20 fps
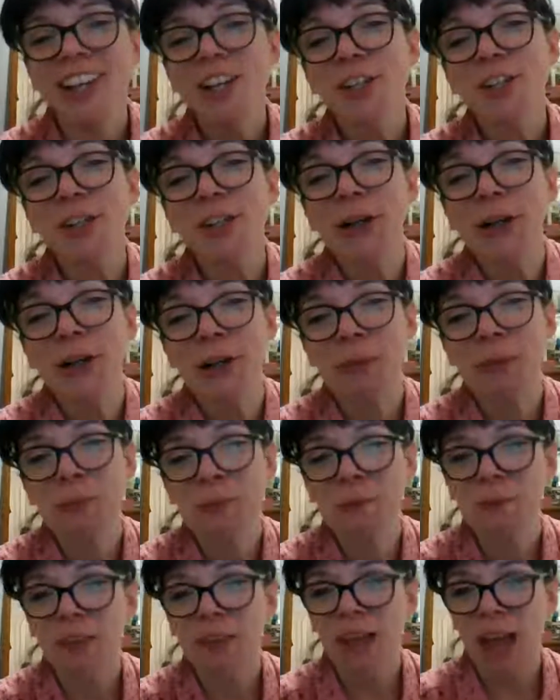So
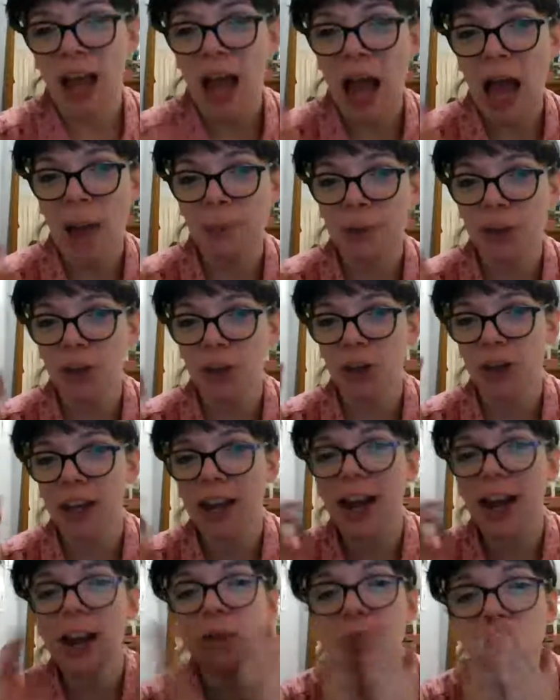happy new
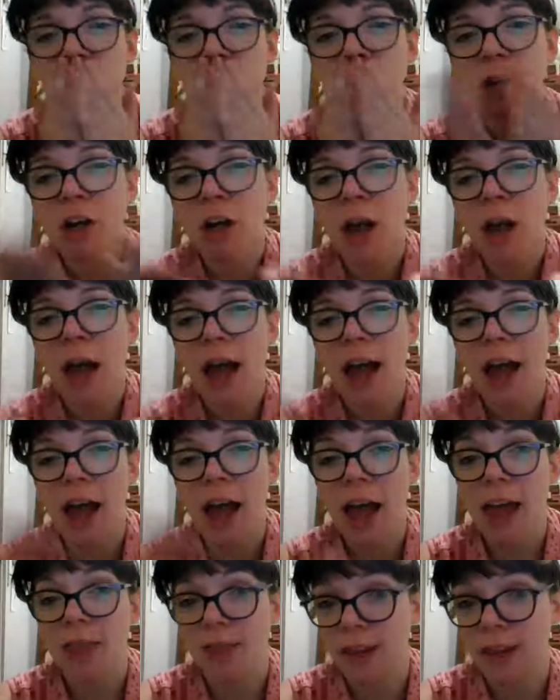year
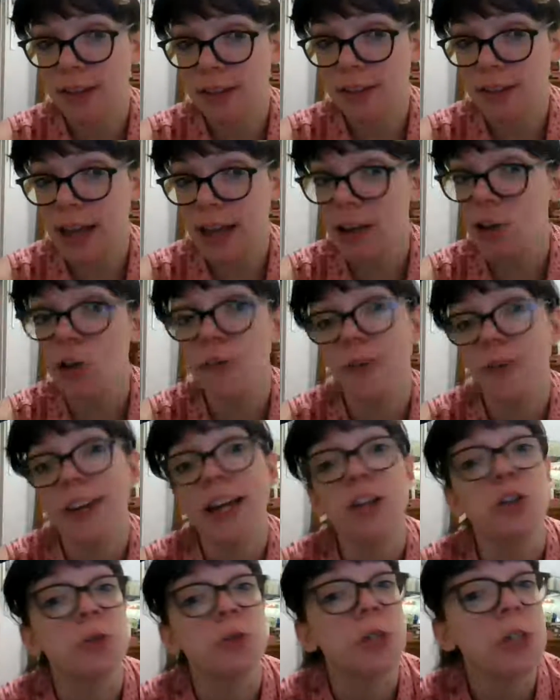and thanks. And don't
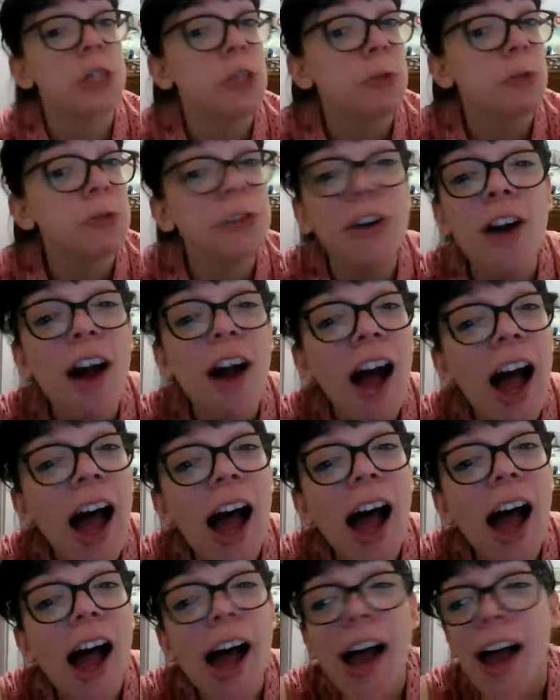forget to
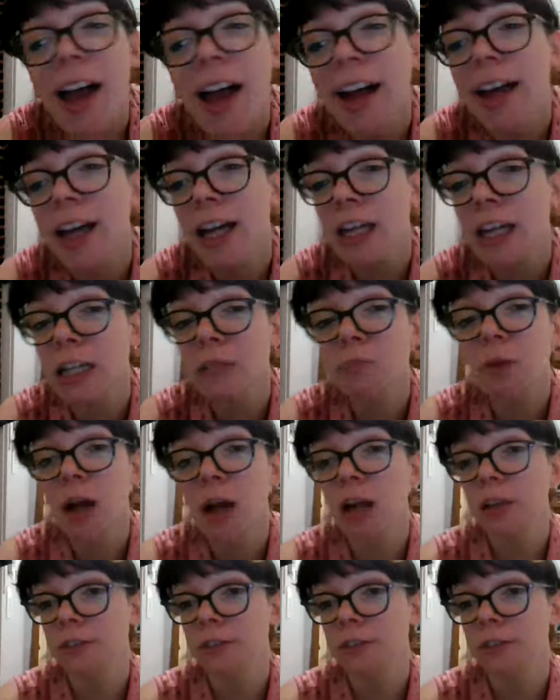subscribe.